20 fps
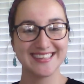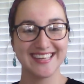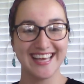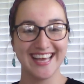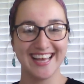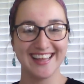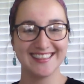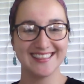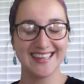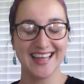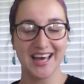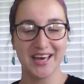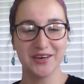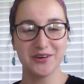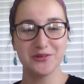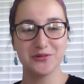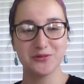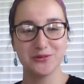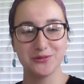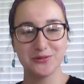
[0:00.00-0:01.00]

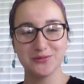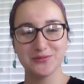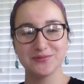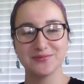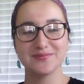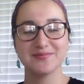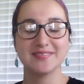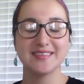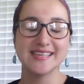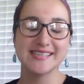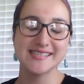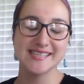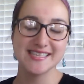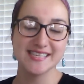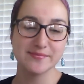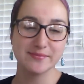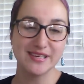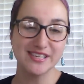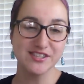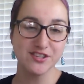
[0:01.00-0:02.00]
Hello, this is
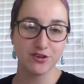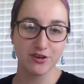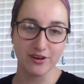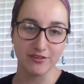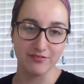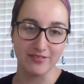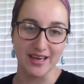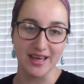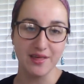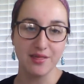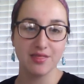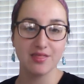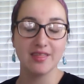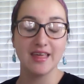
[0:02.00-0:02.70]
Miss Griffith,